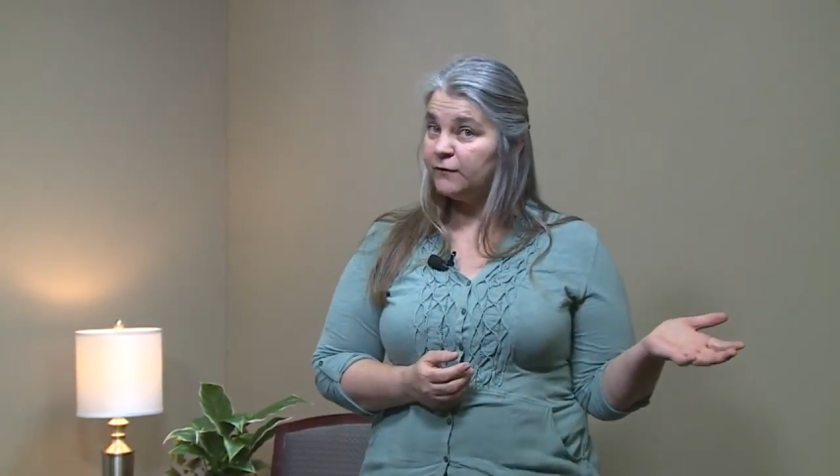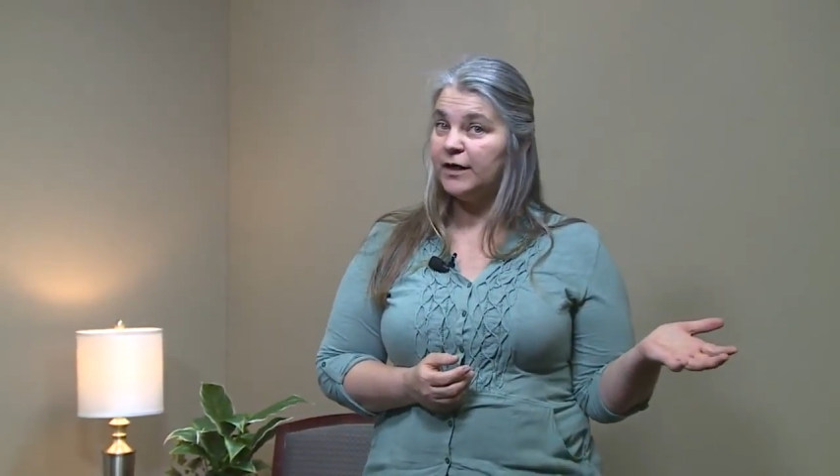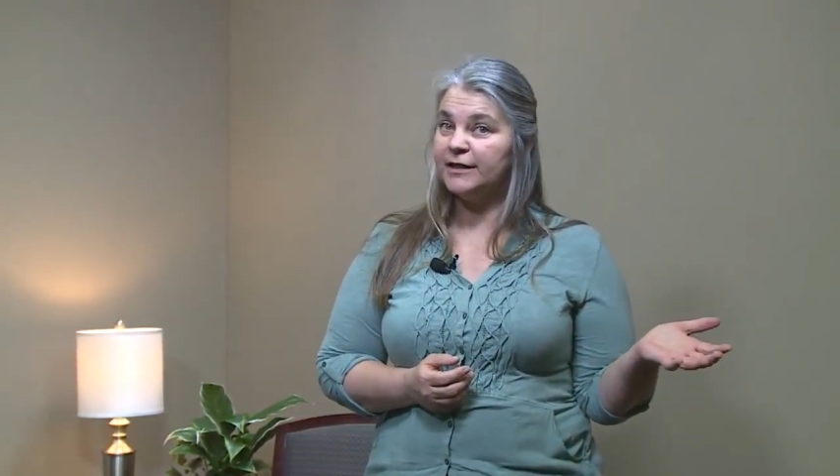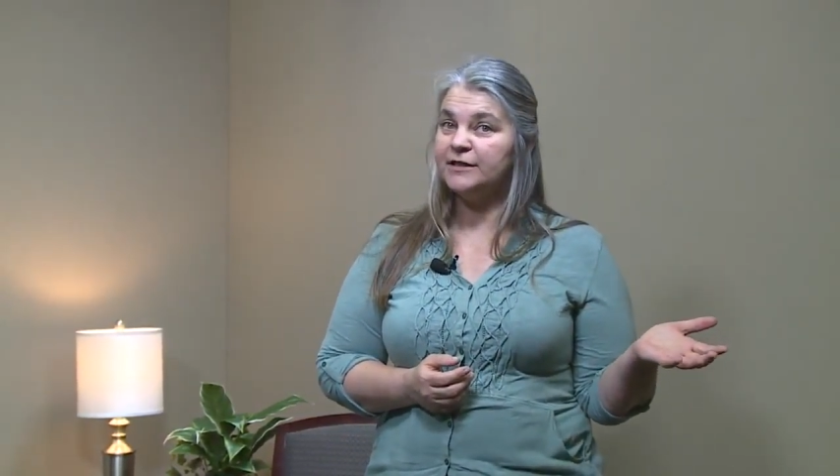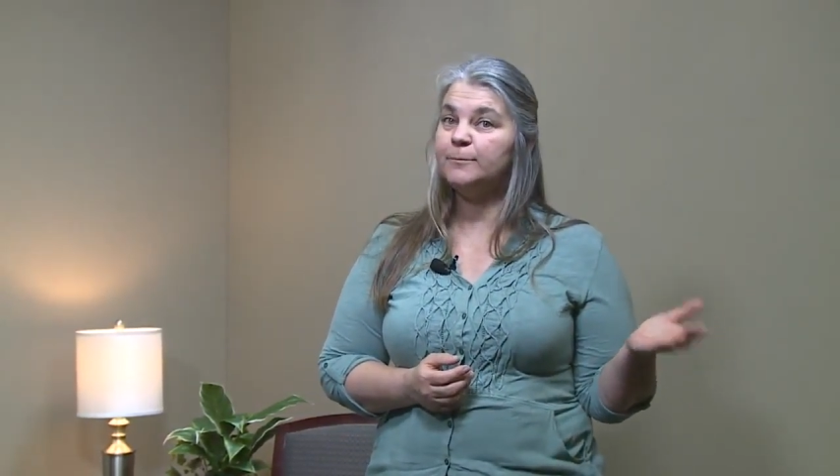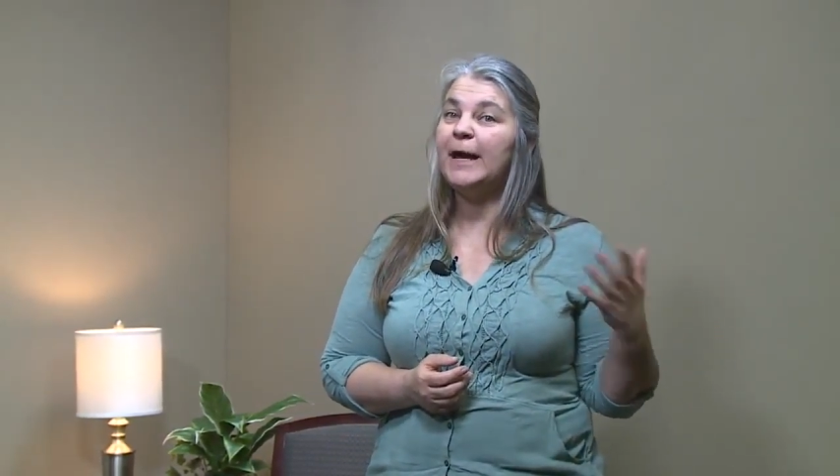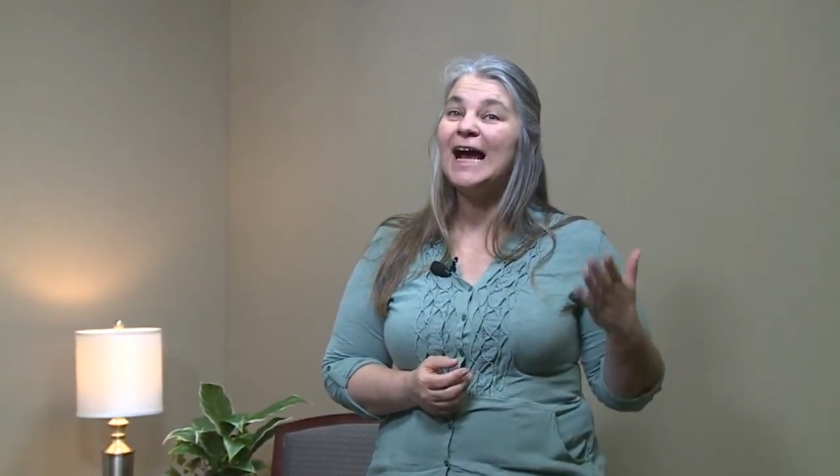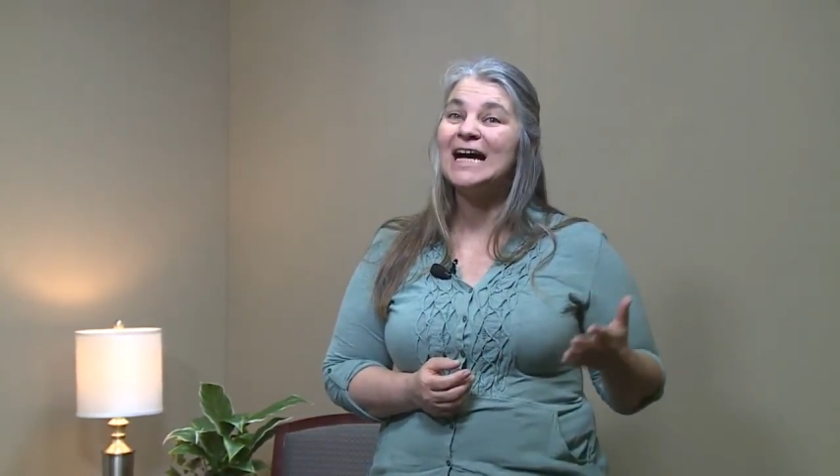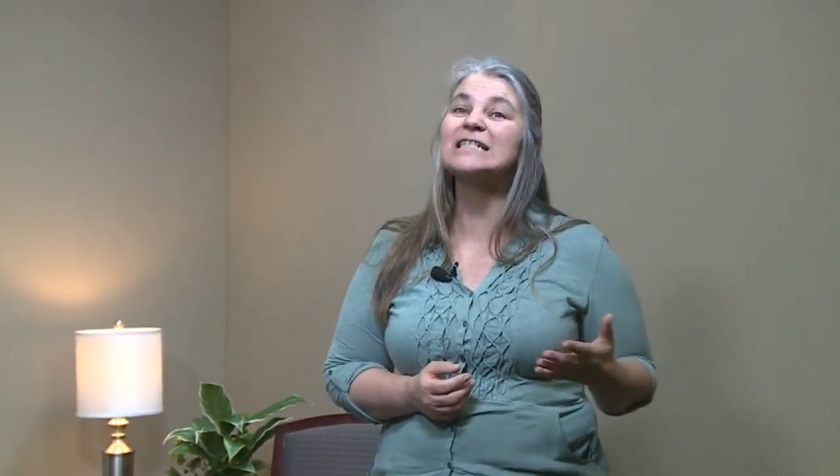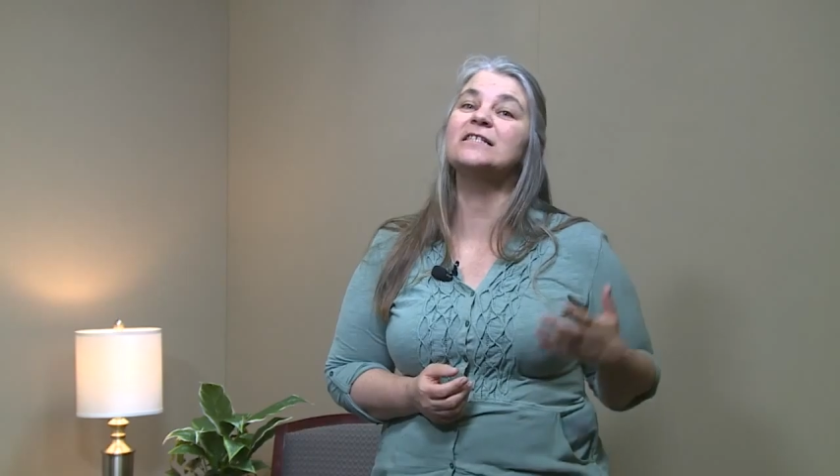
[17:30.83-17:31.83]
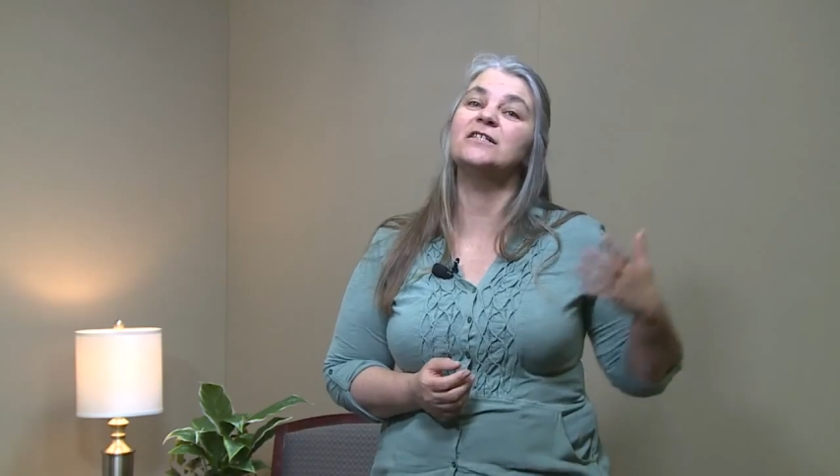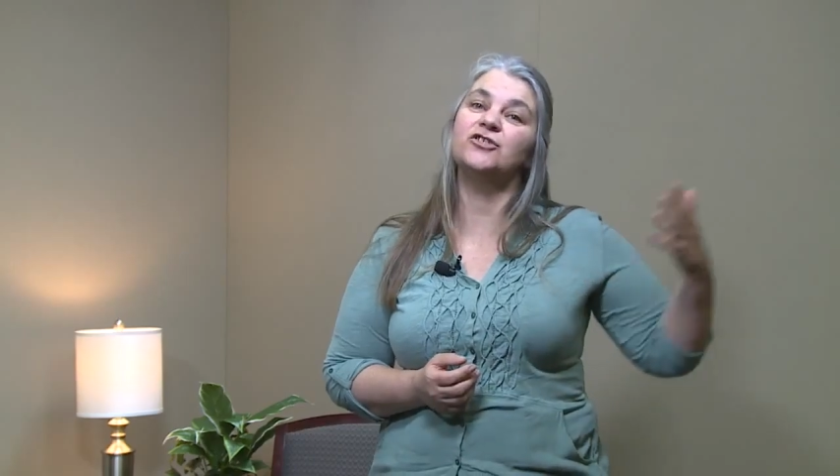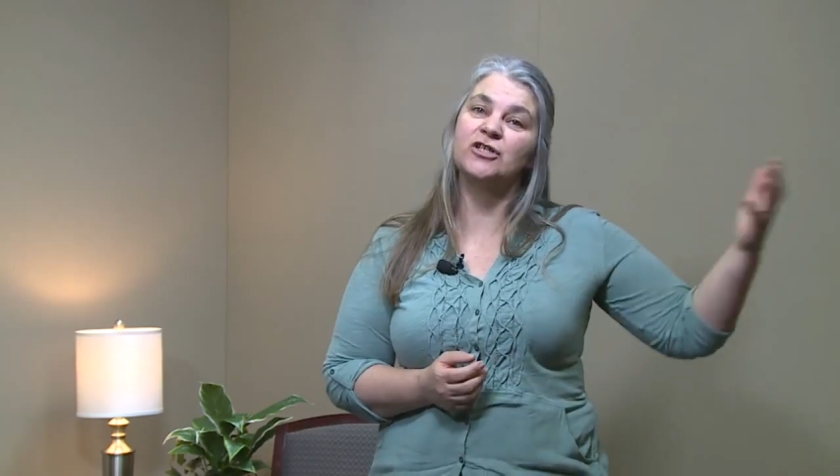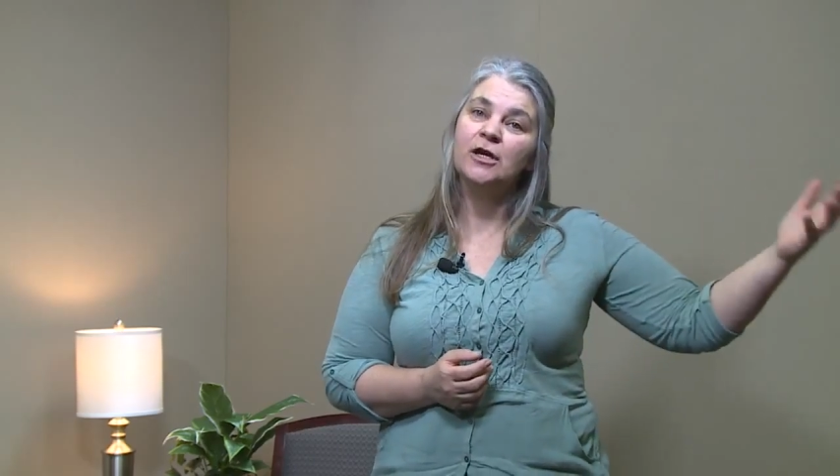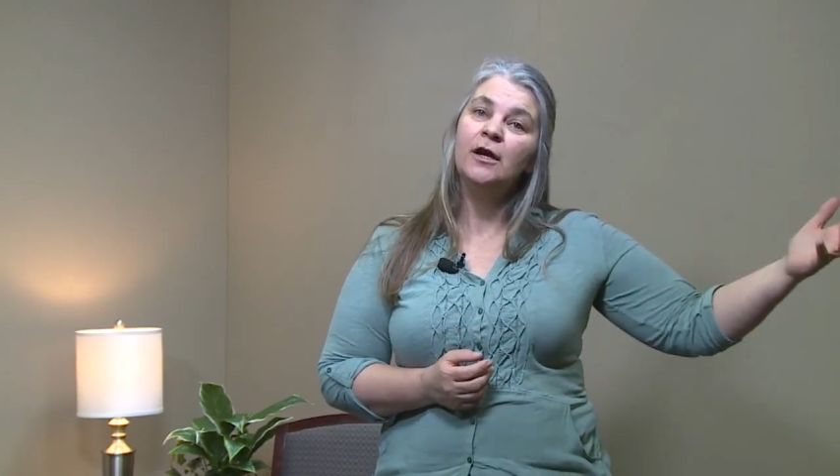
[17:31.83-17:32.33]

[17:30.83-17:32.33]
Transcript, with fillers: finding passage